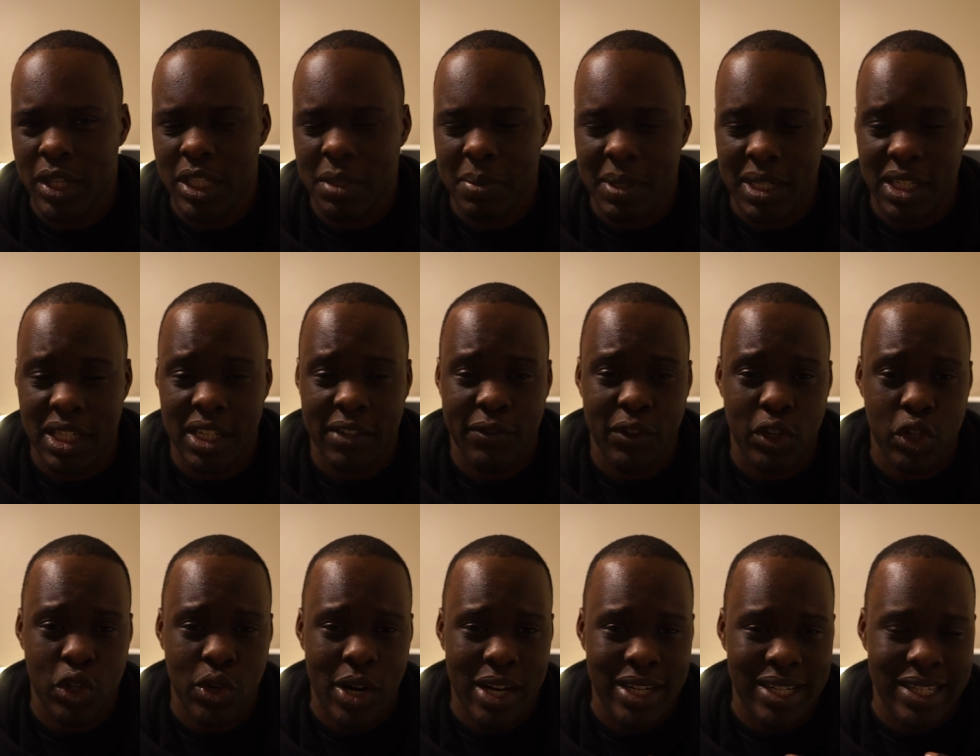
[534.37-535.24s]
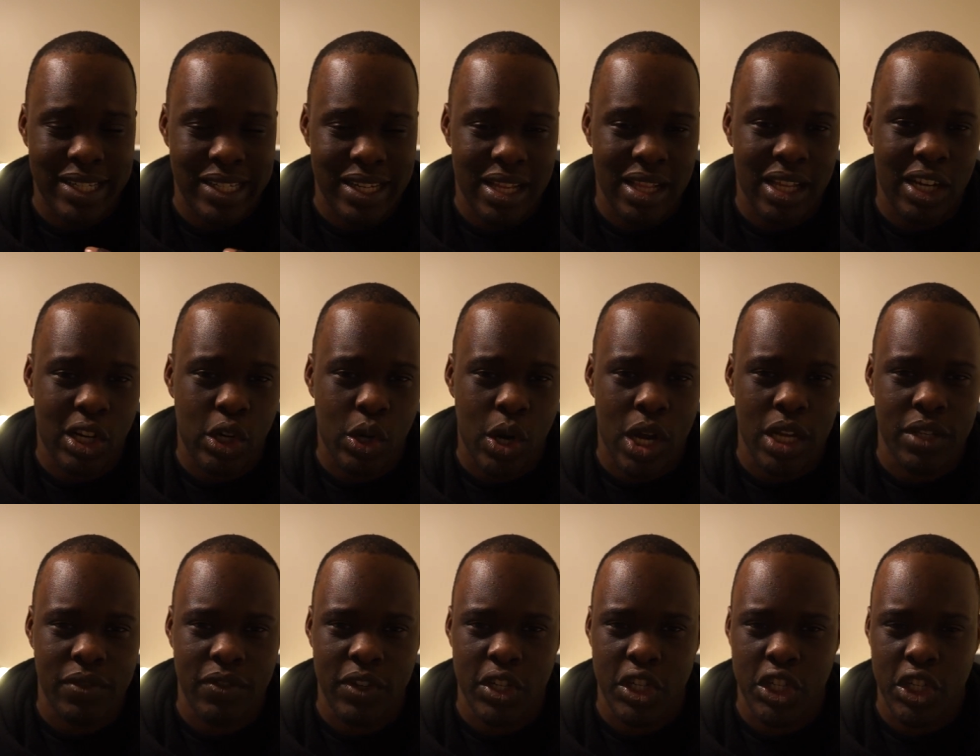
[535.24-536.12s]
especially if you're trying to sell a
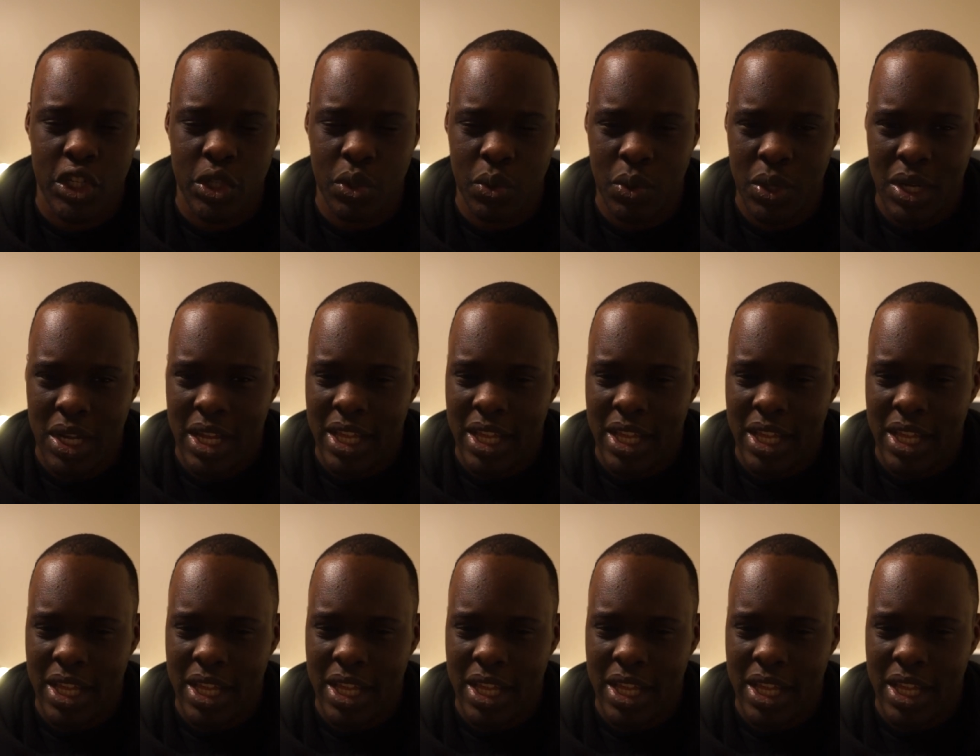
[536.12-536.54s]
CrossFit shoe,